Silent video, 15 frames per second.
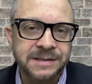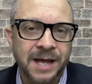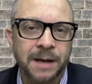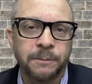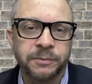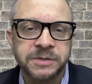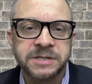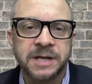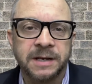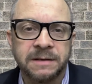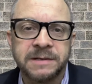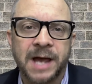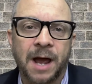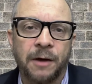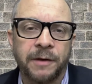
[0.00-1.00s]
10%
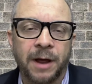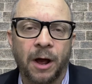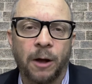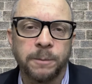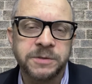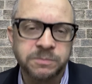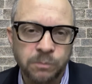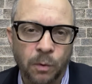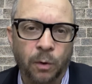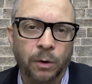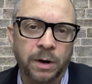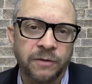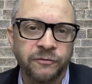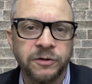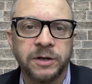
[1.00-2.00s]
down helps,
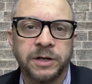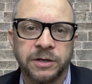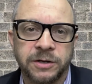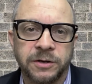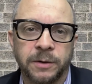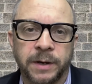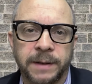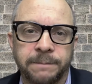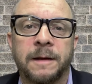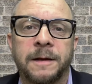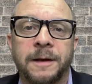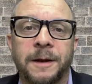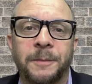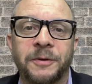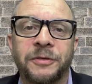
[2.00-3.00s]
more if you can do it.
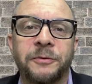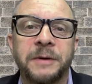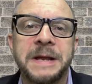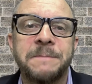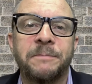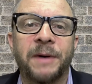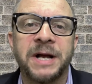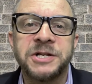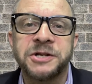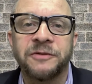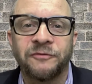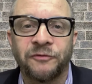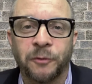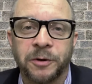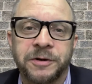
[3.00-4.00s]
Number 3, budget
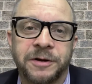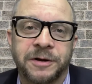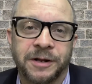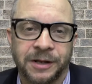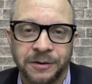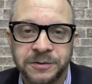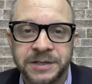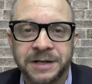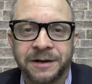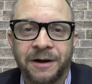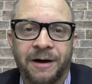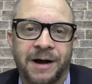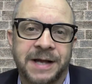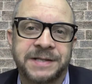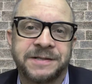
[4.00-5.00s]
for your closing
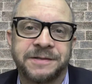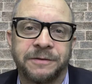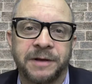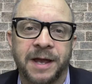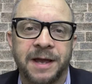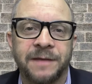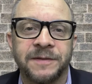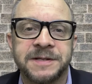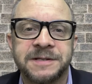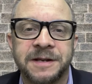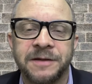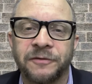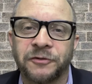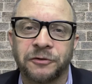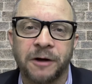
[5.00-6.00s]
costs. Okay, in the city
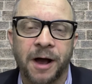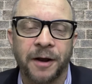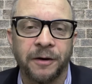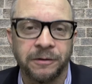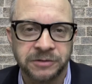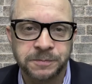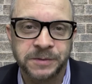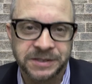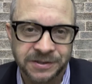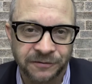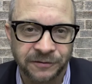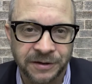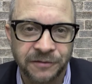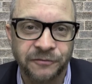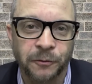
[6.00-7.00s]
of Toronto,
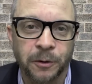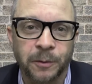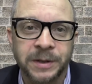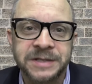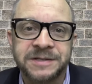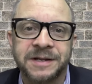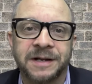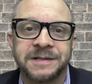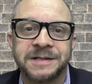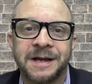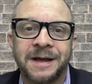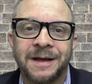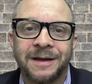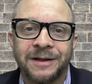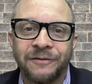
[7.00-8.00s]
specifically the 416,
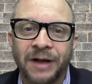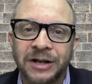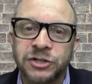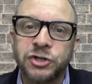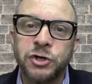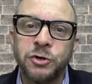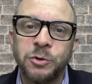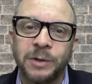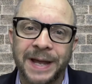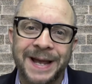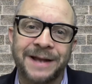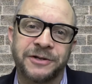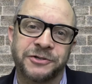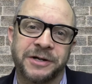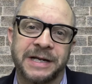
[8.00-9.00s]
you've got 2
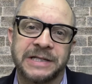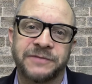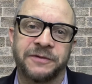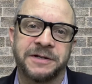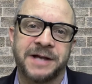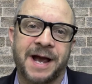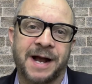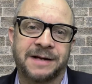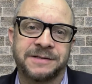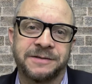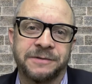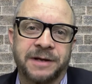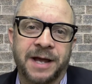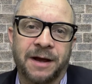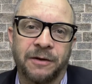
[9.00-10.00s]
land transfer tax to
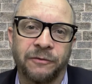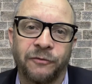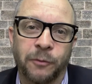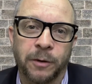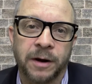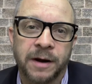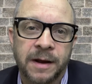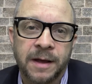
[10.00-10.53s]
account for.